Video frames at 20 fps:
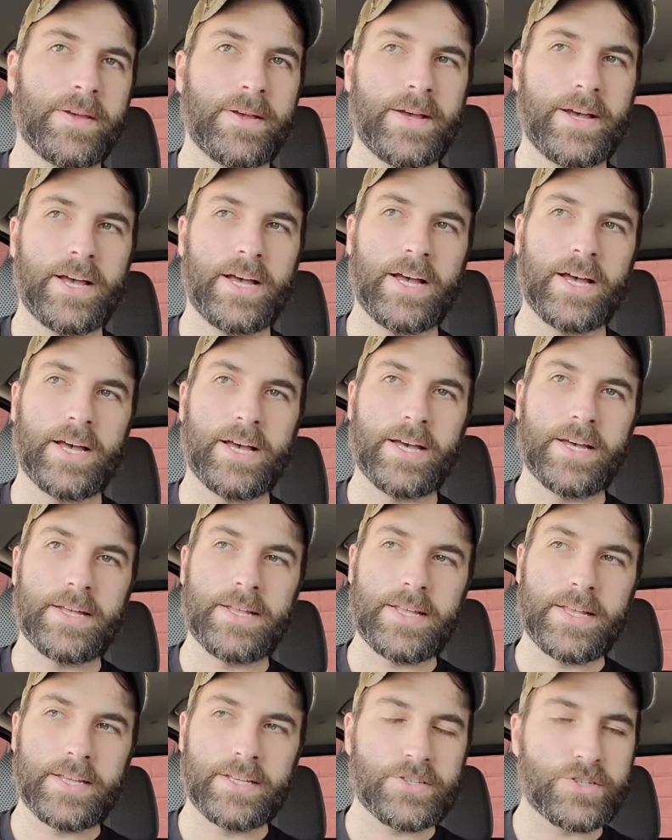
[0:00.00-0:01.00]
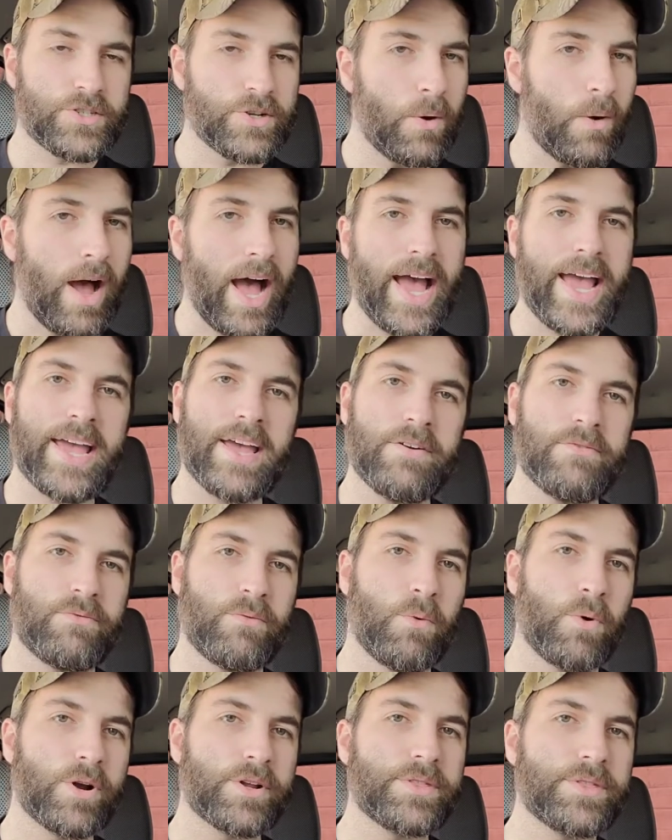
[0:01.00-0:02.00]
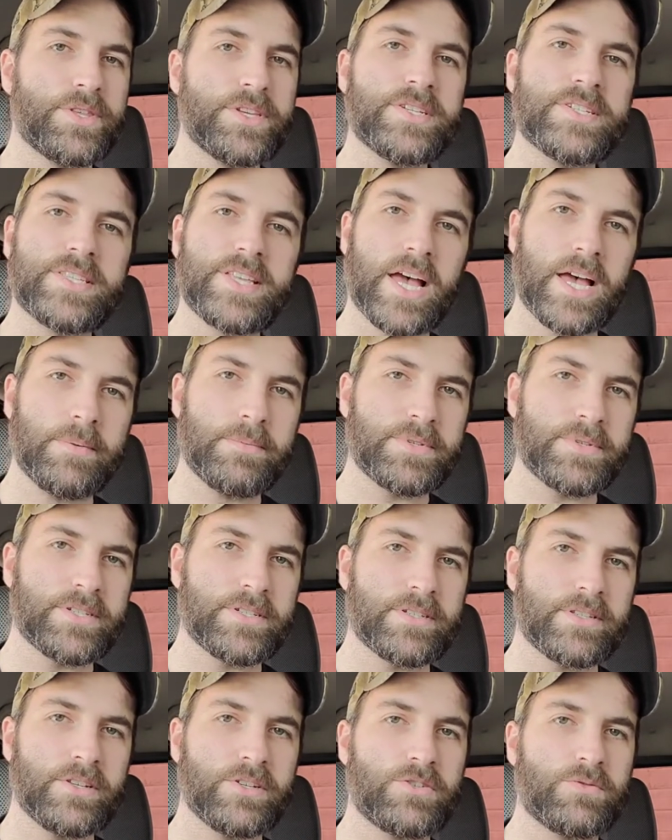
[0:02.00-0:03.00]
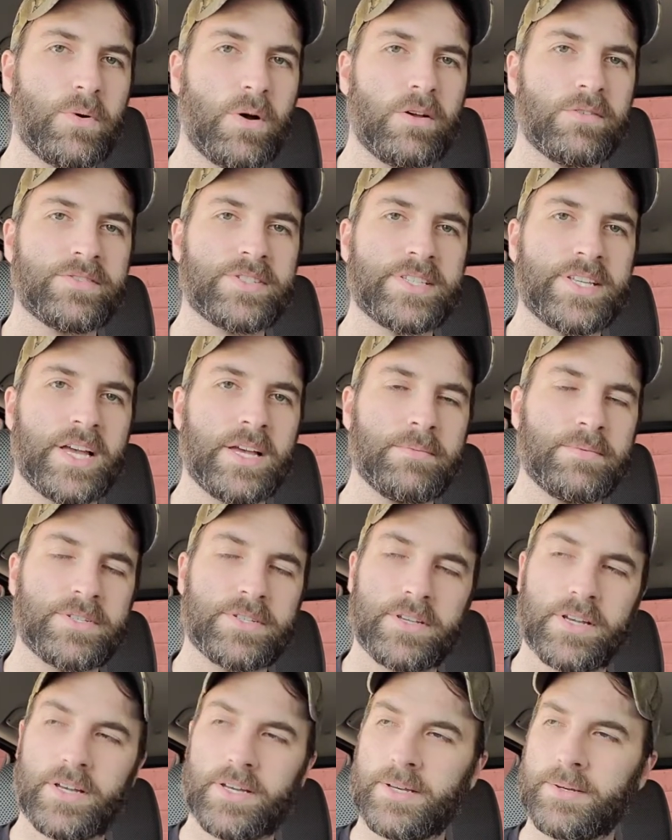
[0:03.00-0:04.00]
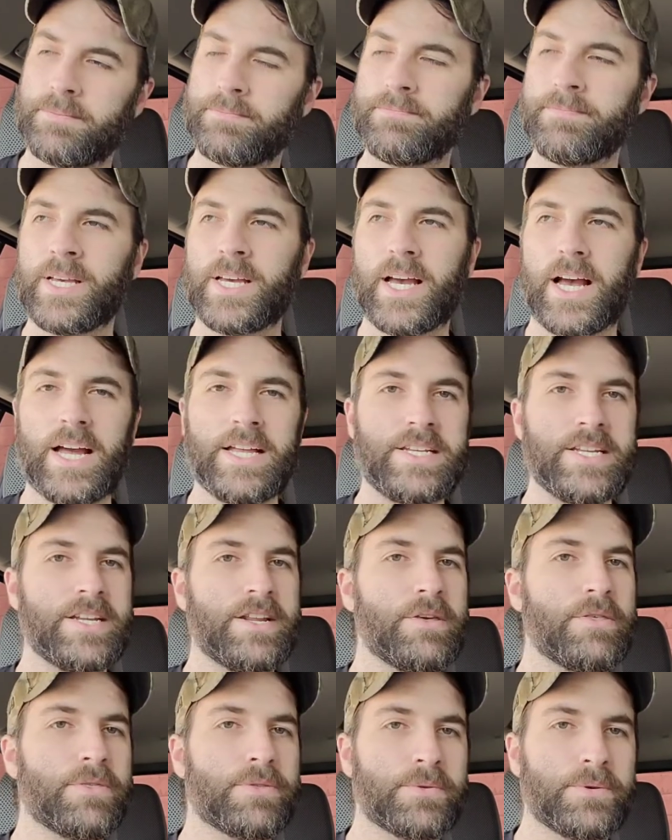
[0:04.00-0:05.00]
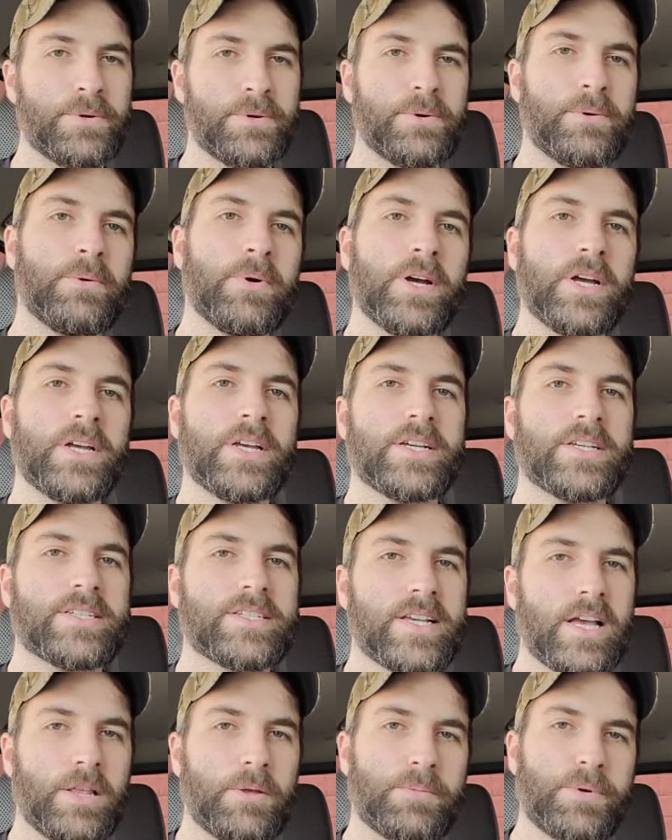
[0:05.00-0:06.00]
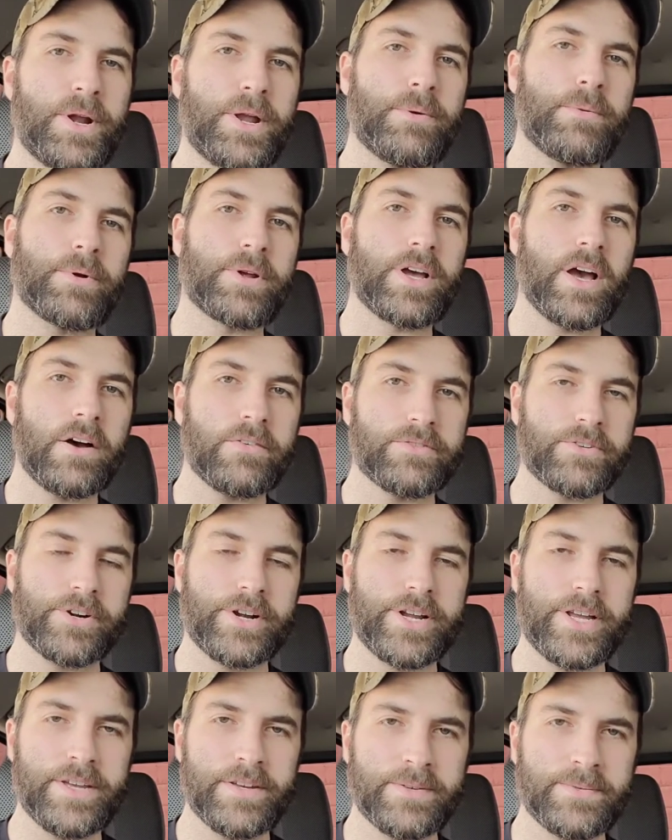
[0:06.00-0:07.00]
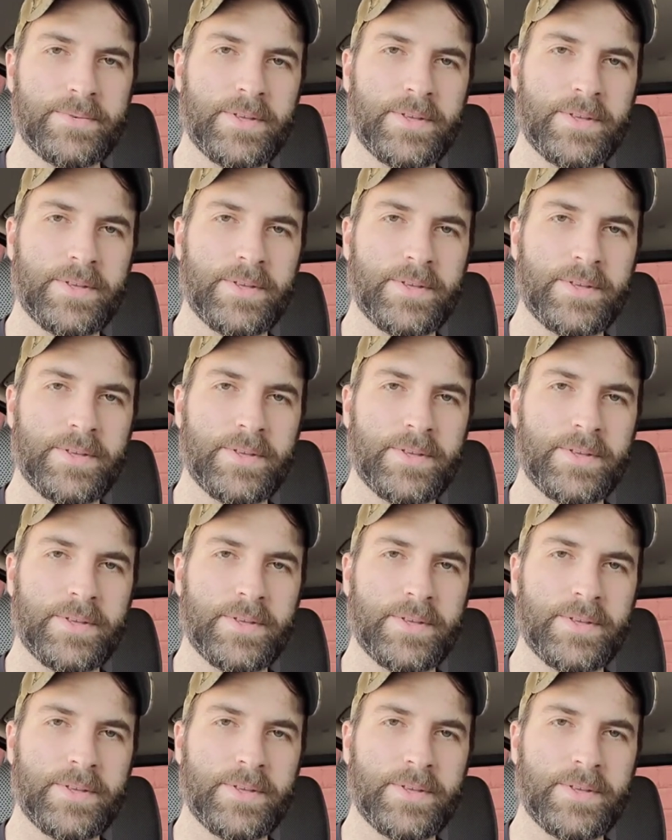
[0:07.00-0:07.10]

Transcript: uh, so I have worked the steps, the 12 steps. Um, I did it through Celebrate Recovery.